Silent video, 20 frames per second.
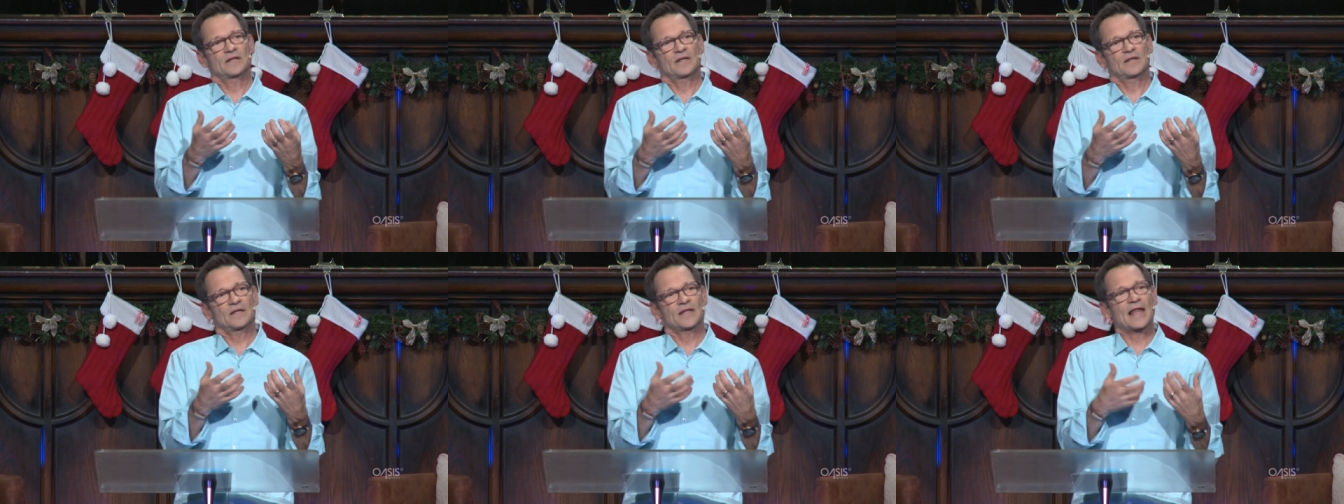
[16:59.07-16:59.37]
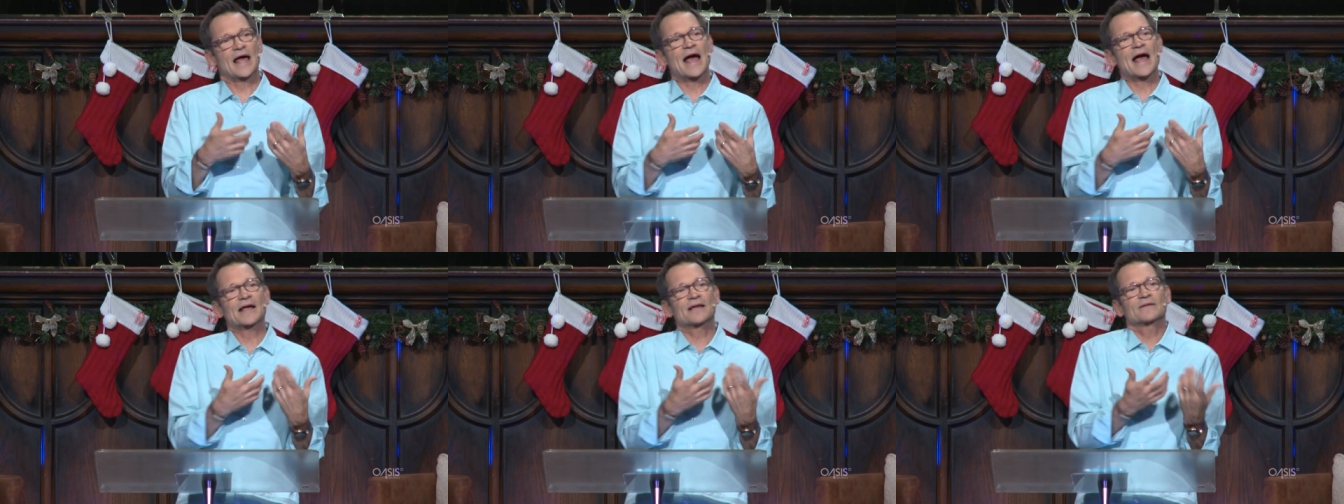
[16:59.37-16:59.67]

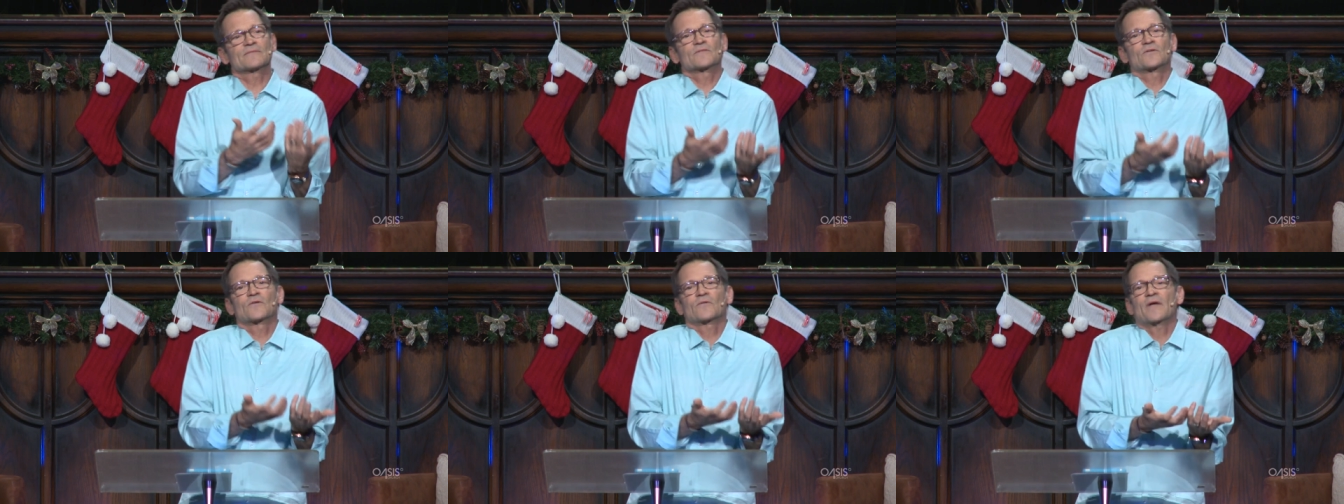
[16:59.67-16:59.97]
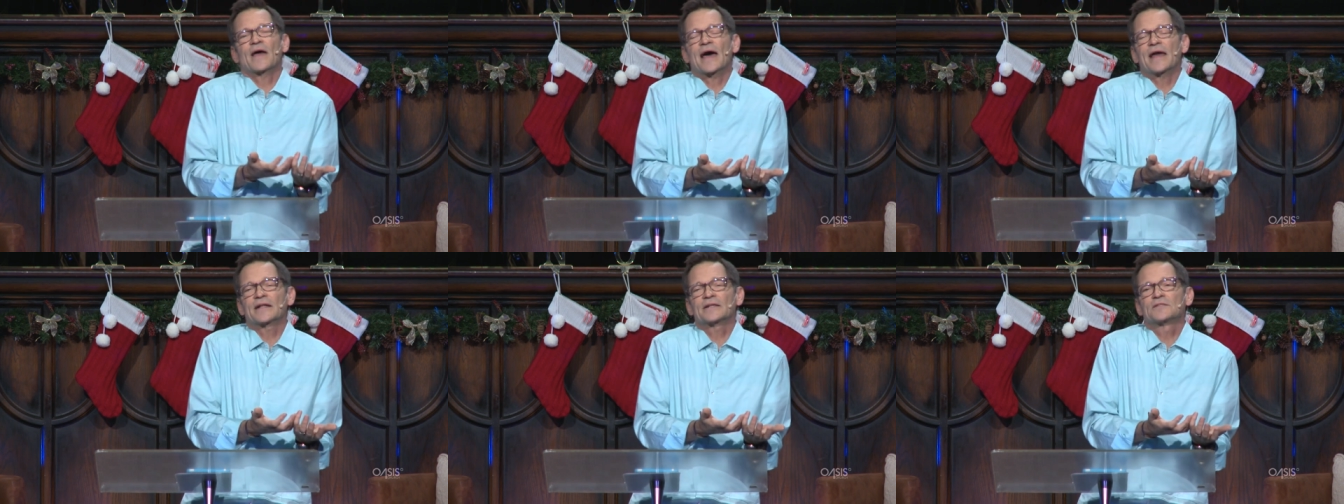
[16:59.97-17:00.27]
lack of
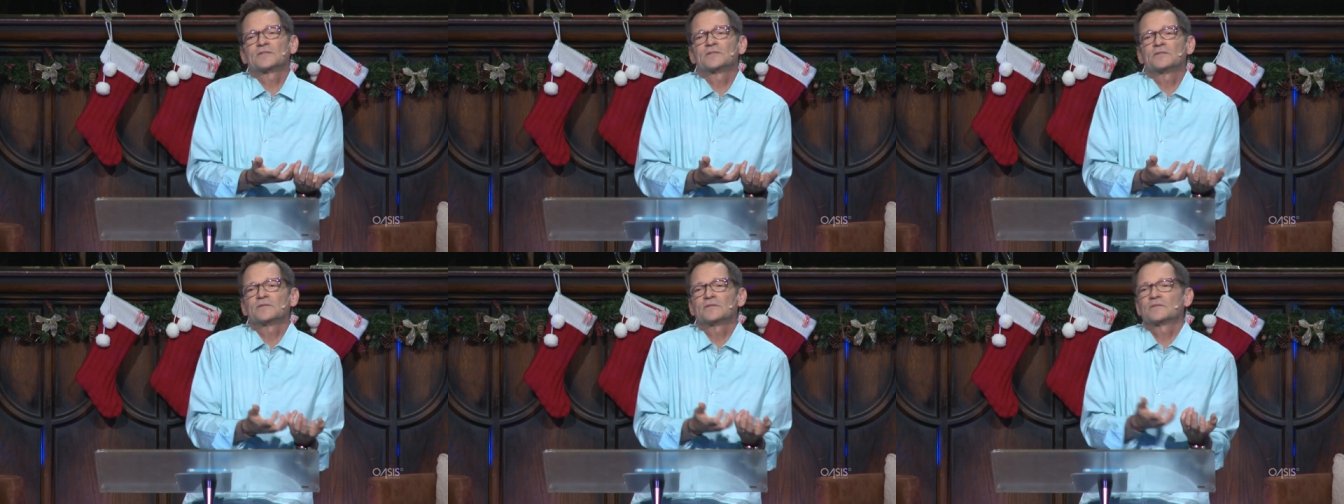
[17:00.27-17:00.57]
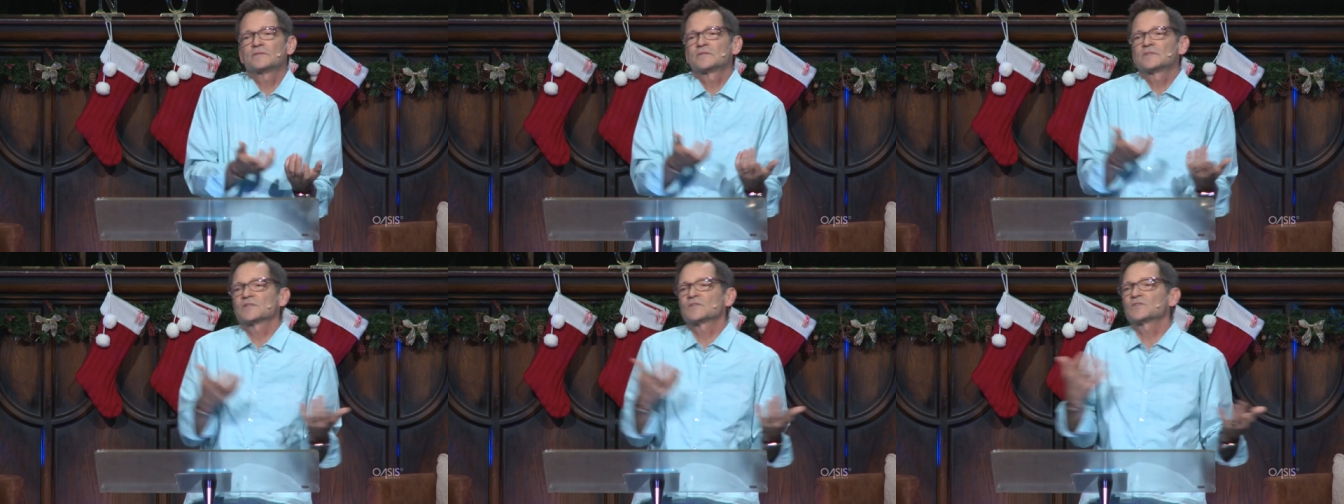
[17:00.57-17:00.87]

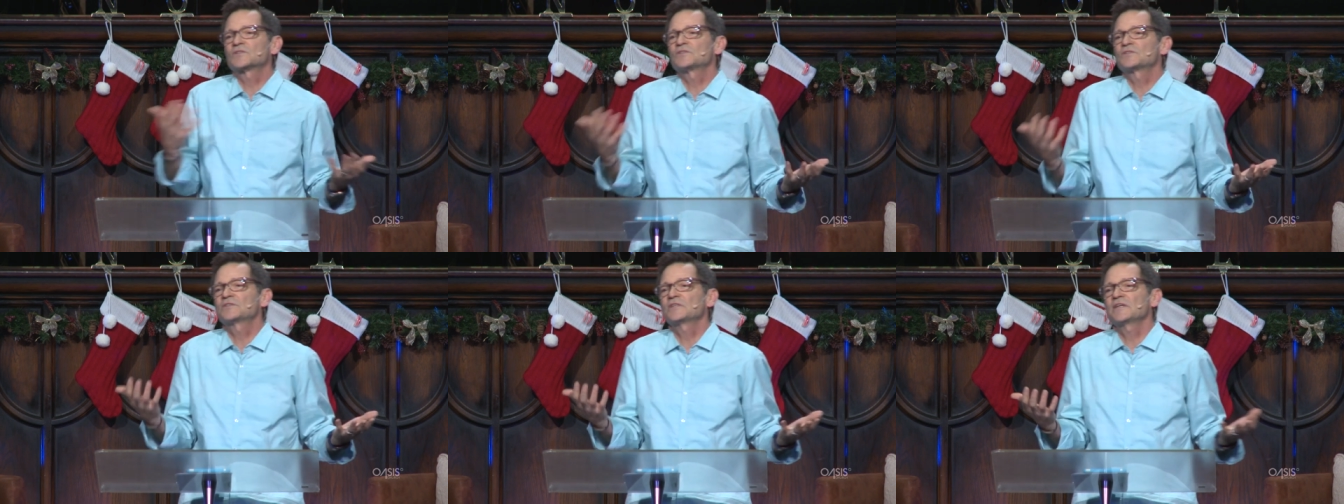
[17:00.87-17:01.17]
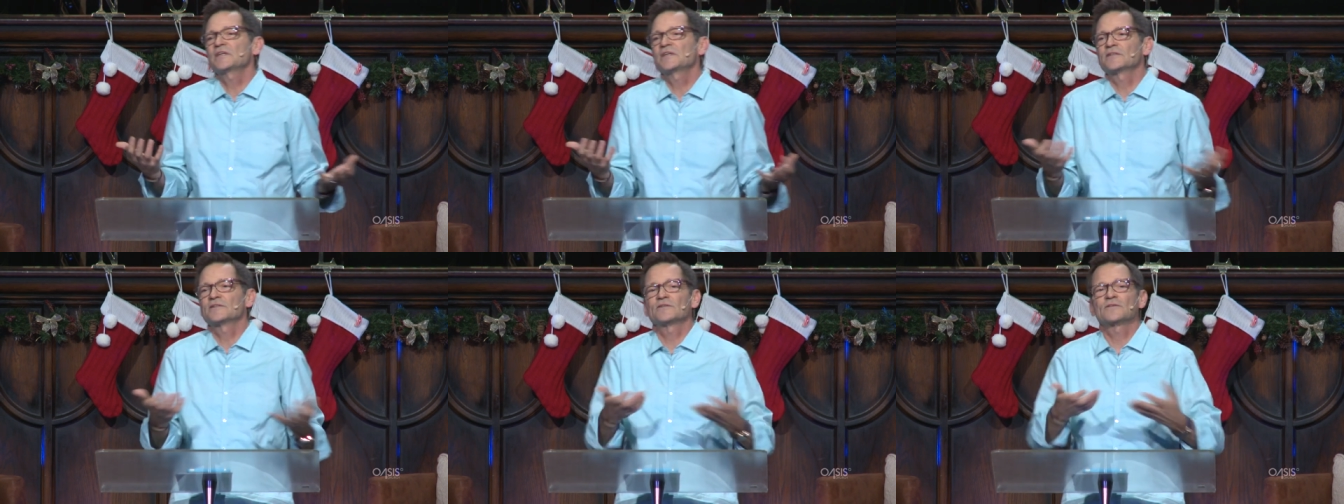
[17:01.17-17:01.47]
gratitude to
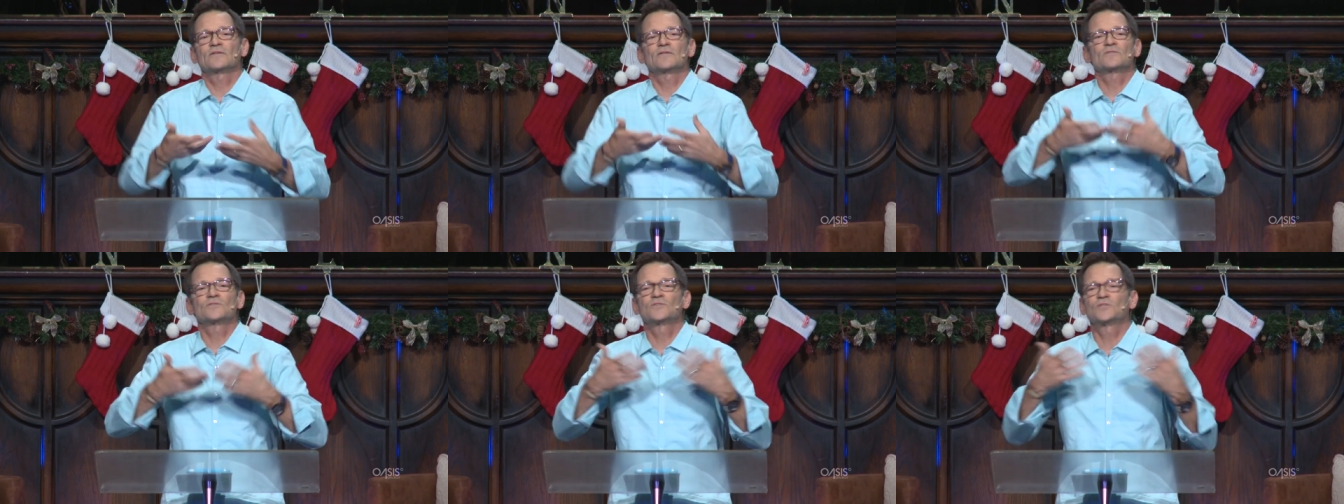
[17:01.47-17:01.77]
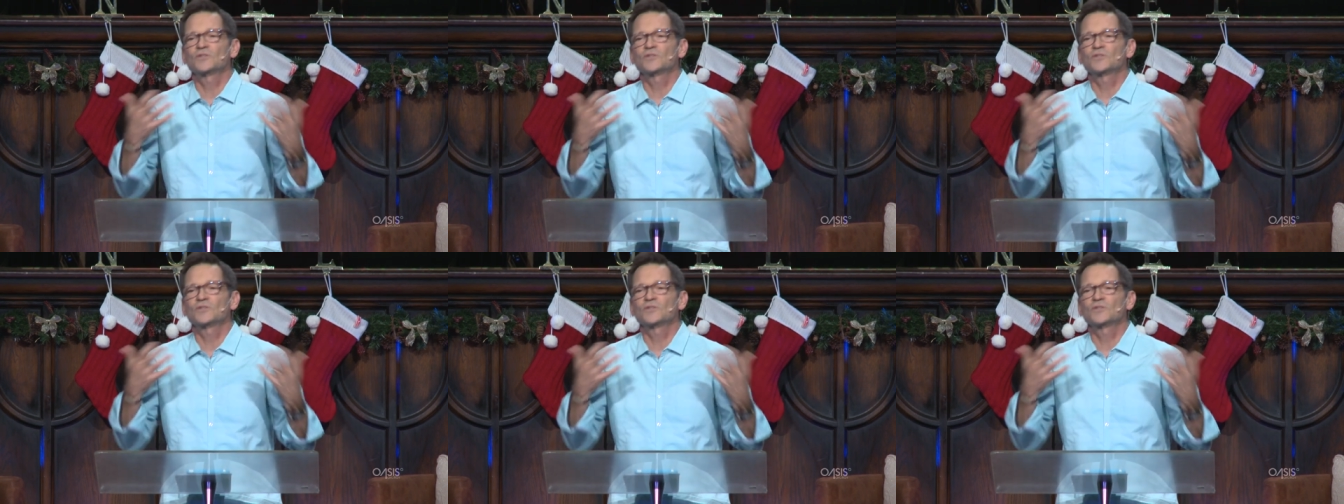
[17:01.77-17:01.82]
steal